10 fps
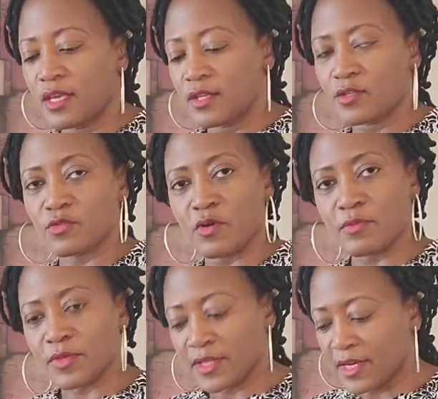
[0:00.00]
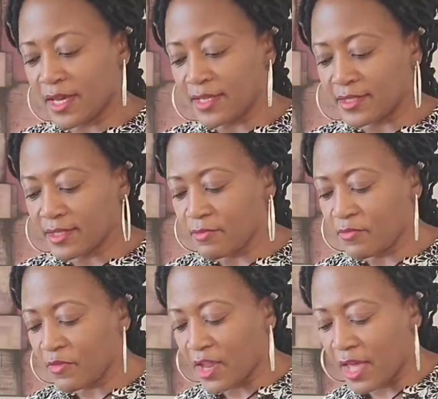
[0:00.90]
so I'm gonna add some
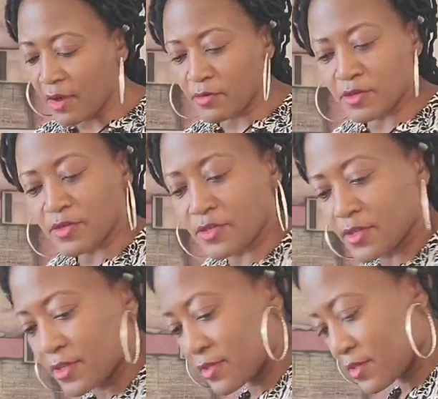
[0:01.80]
flowers on